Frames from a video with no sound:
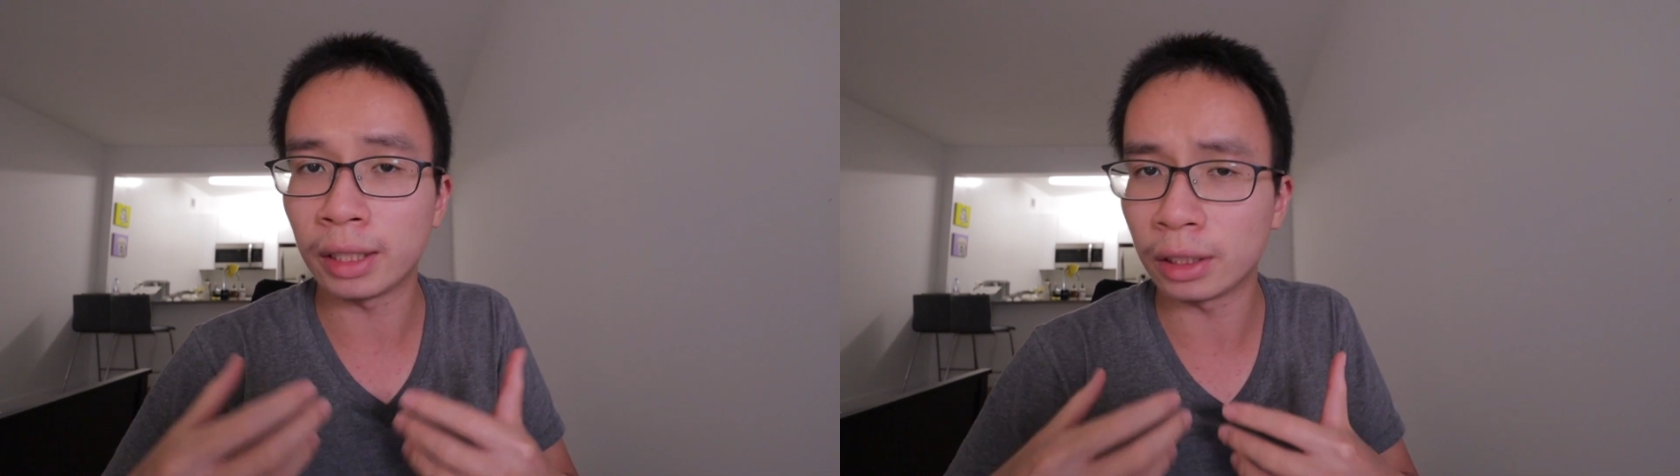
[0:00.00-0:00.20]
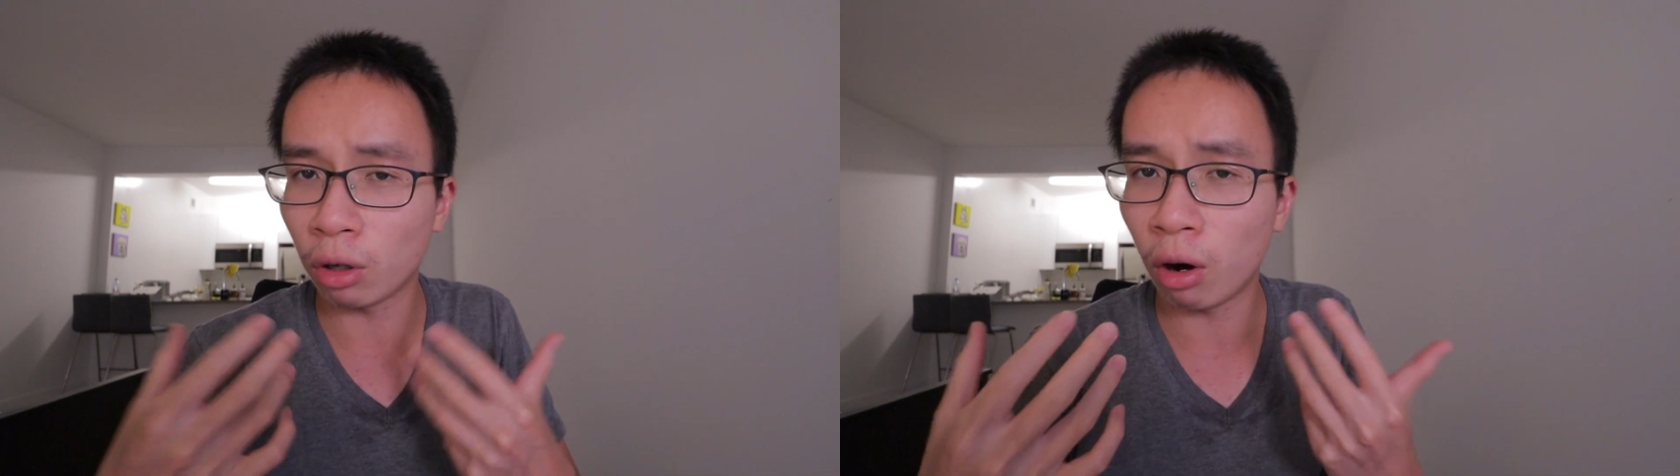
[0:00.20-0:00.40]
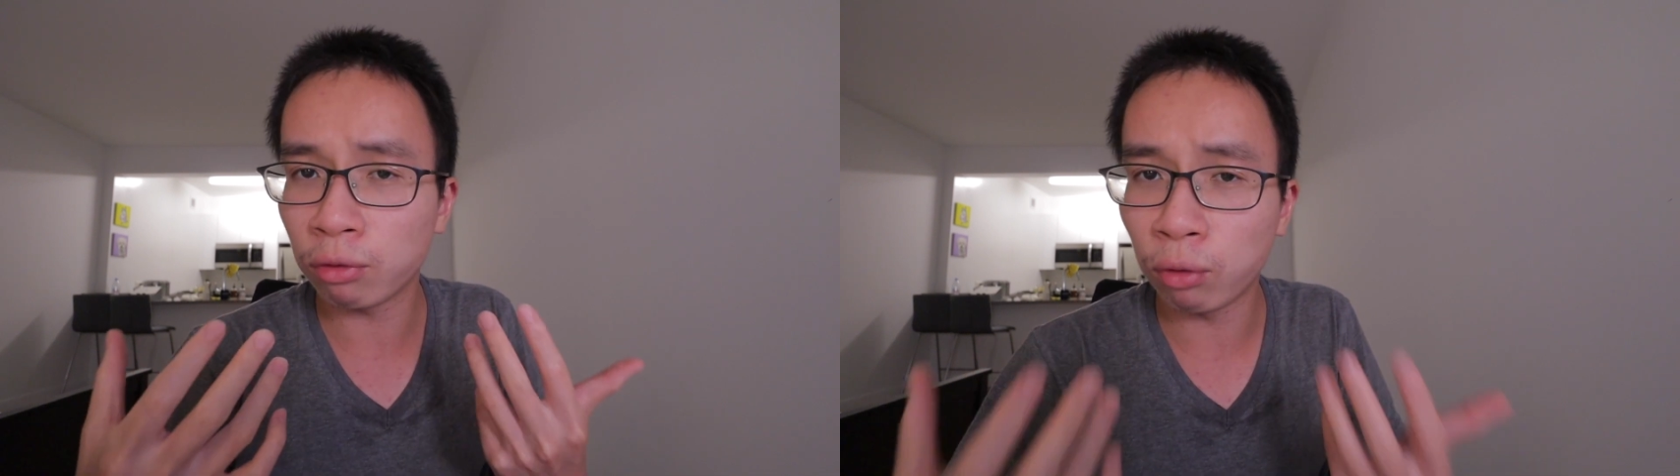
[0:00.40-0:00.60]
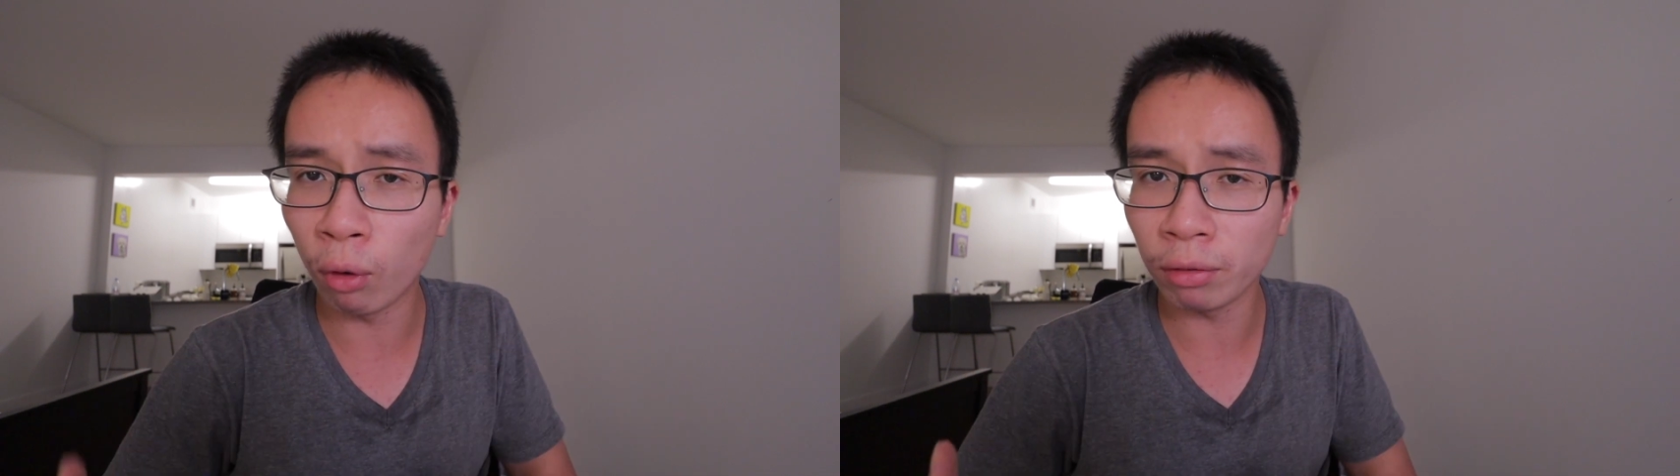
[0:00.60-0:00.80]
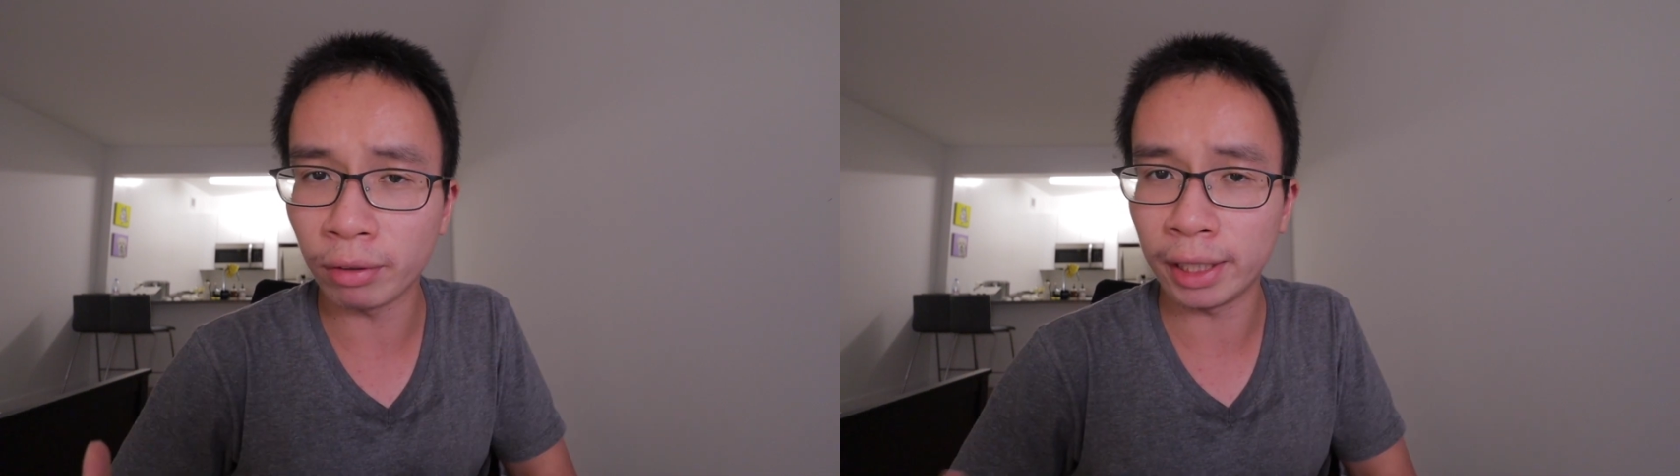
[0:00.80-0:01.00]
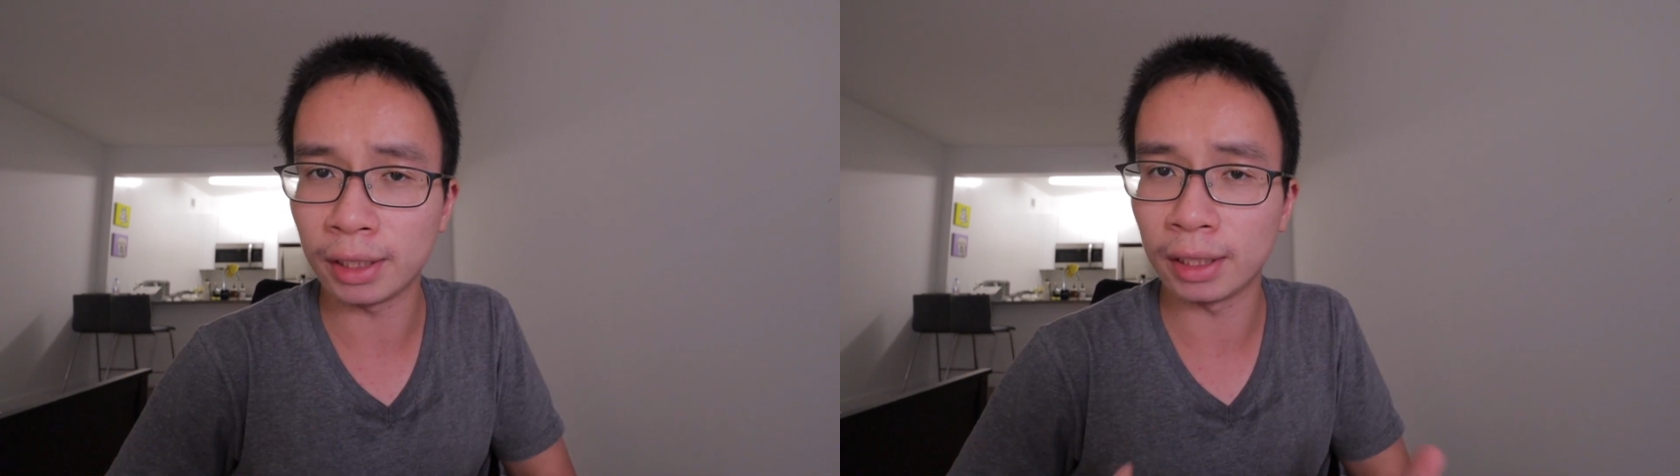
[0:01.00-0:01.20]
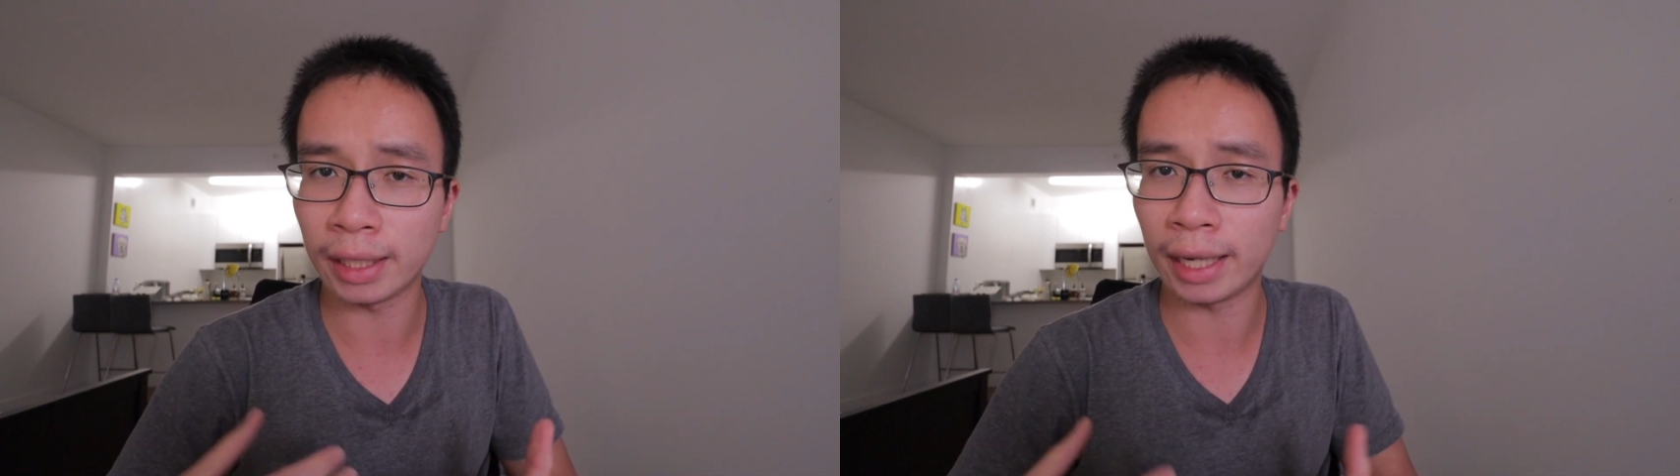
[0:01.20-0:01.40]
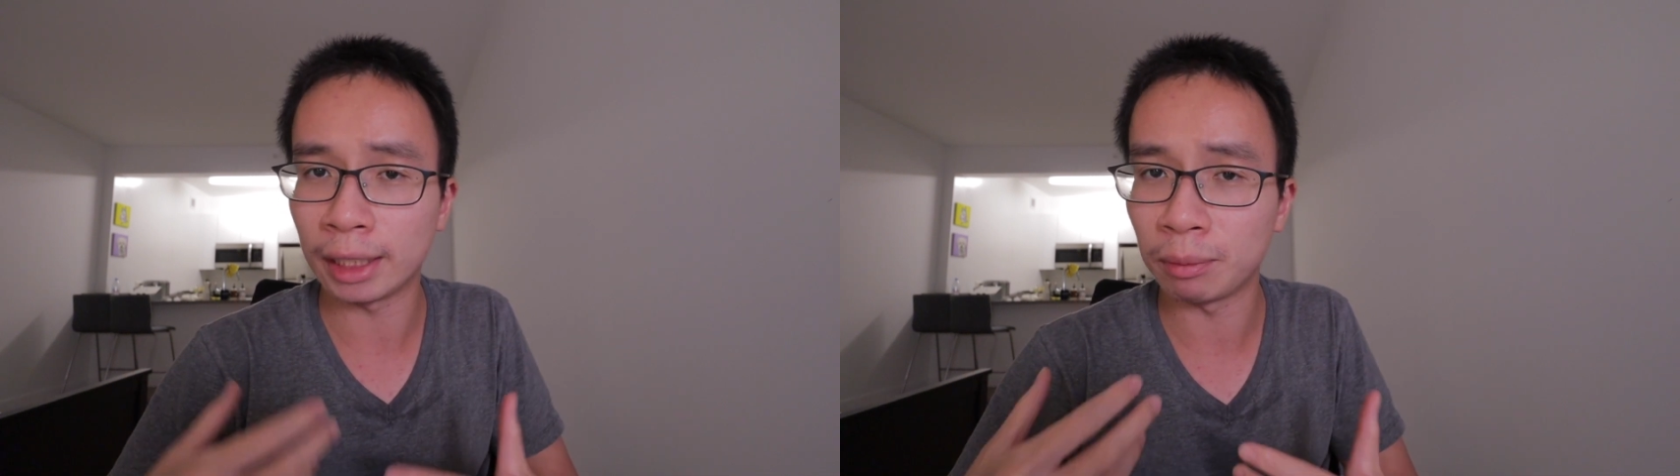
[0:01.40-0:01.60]
then there are four phases
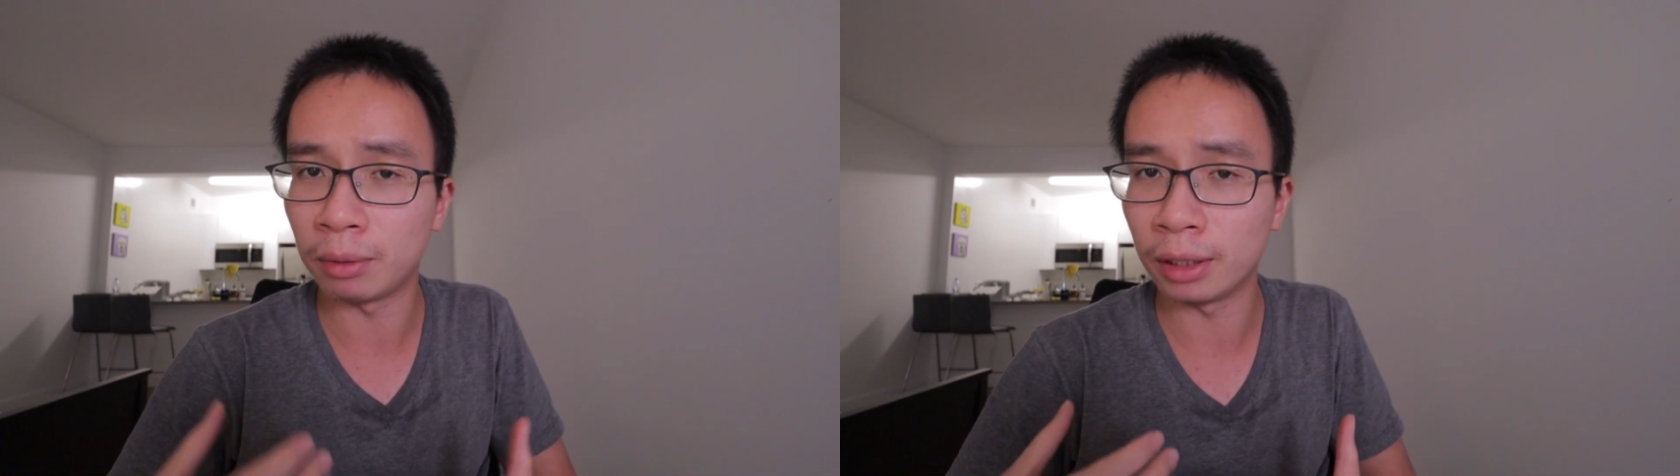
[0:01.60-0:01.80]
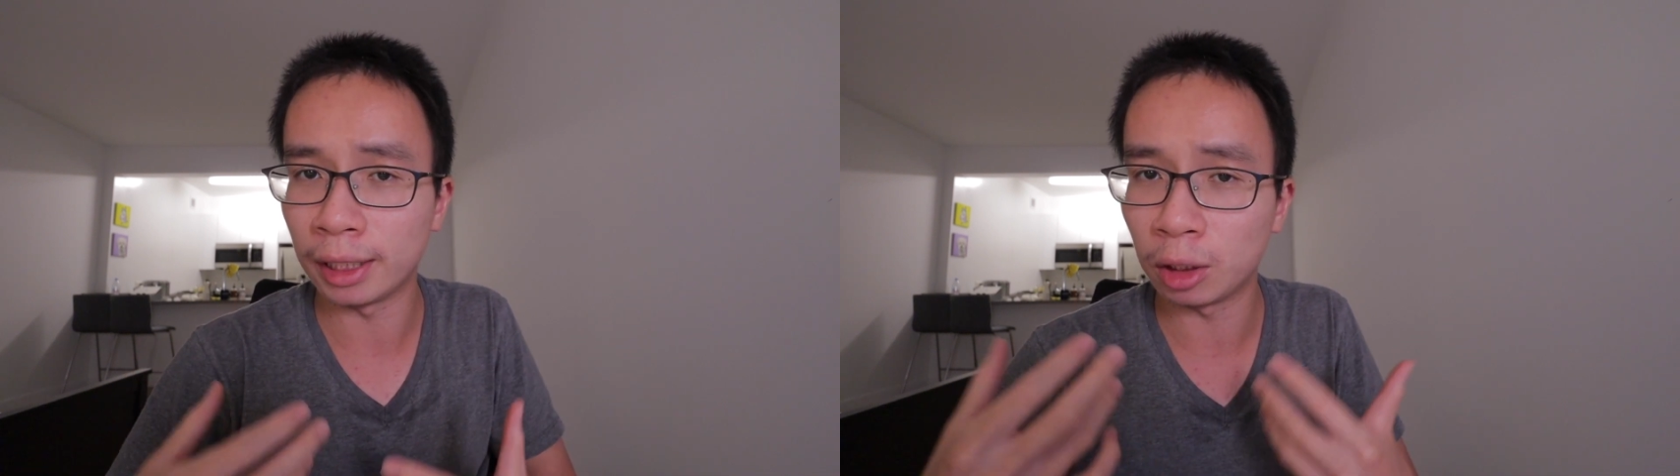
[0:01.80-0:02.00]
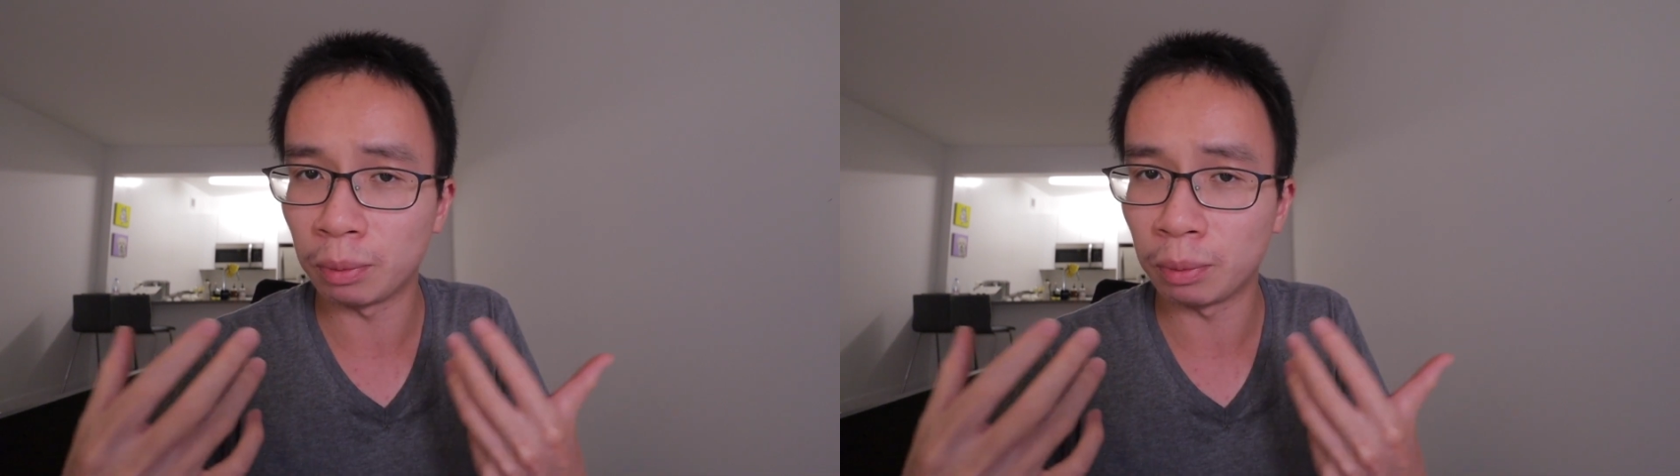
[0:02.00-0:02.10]
that need